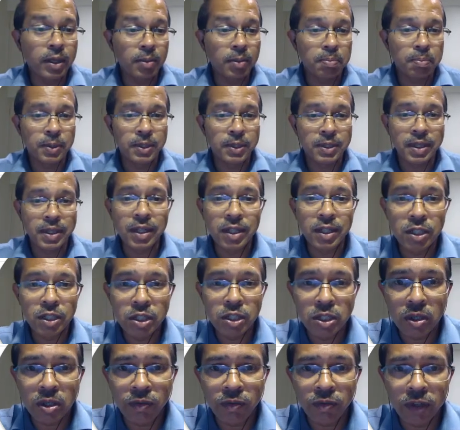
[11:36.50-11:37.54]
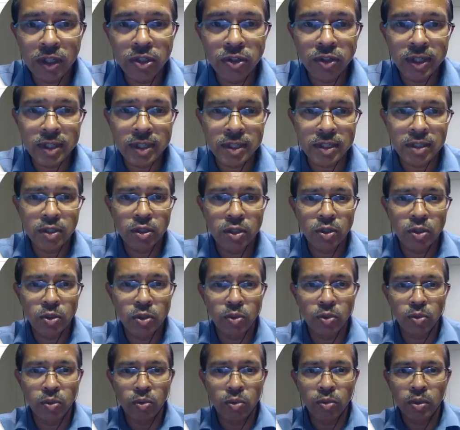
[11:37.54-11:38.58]
percentages of interest
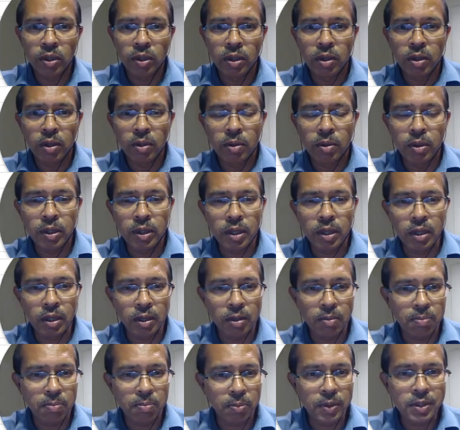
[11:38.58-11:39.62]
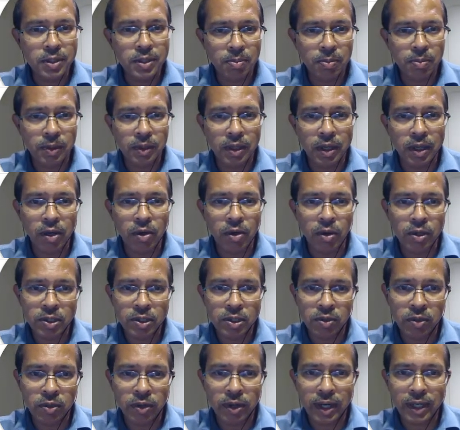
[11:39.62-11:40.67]
to the principal are also
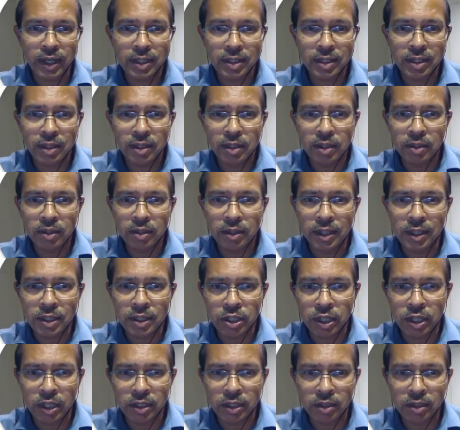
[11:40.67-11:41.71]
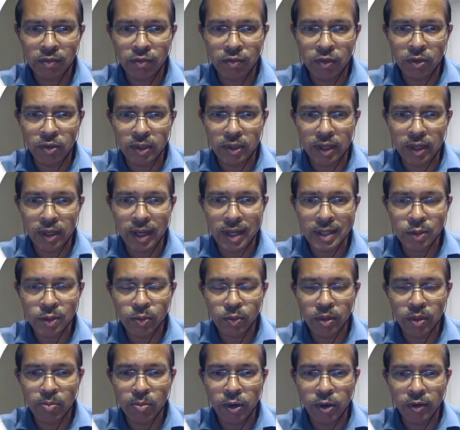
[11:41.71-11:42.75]
correct. Let's check for the last one,
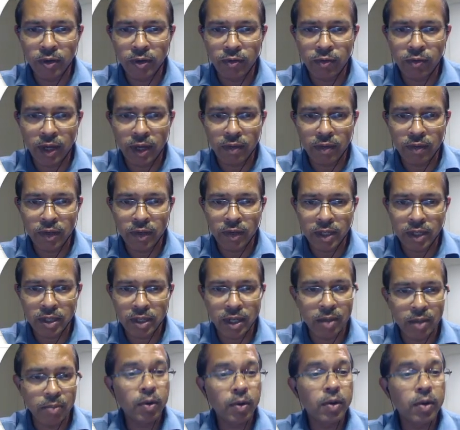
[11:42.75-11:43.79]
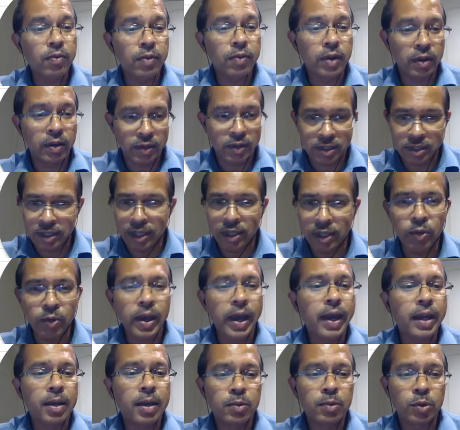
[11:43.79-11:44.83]
0.5 and 99.5. Yes, they do
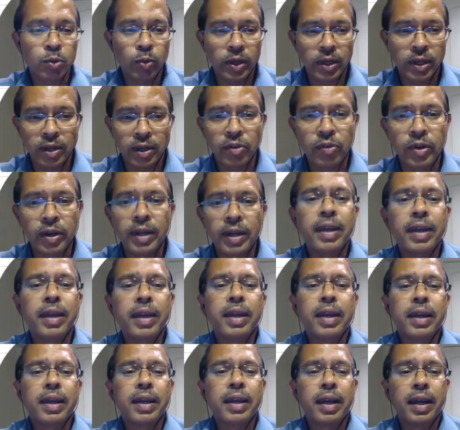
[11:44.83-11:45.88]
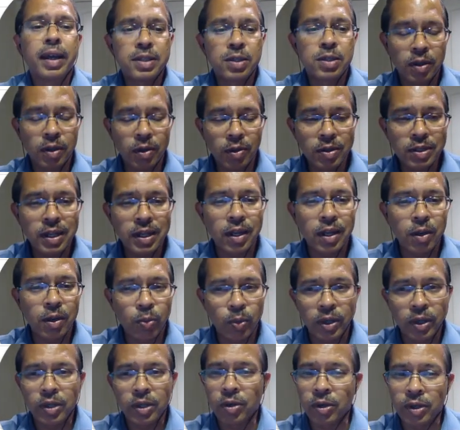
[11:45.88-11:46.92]
add up to 100. And so it looks like we're
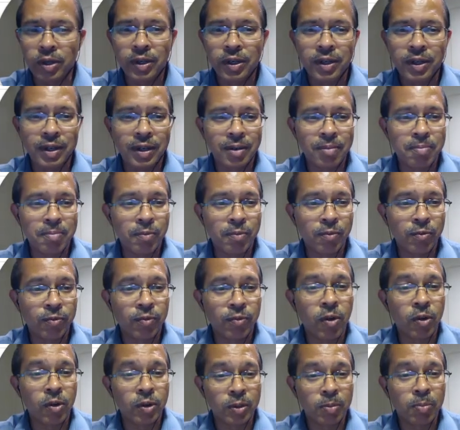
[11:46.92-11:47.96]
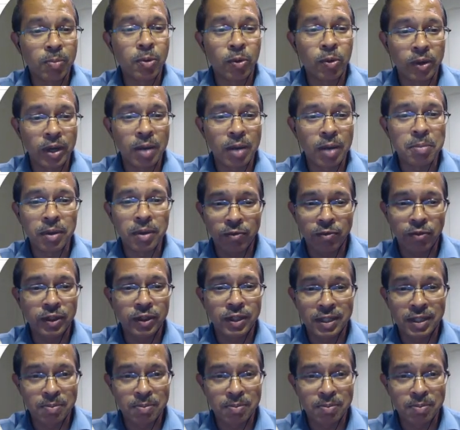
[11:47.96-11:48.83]
good for the programming for this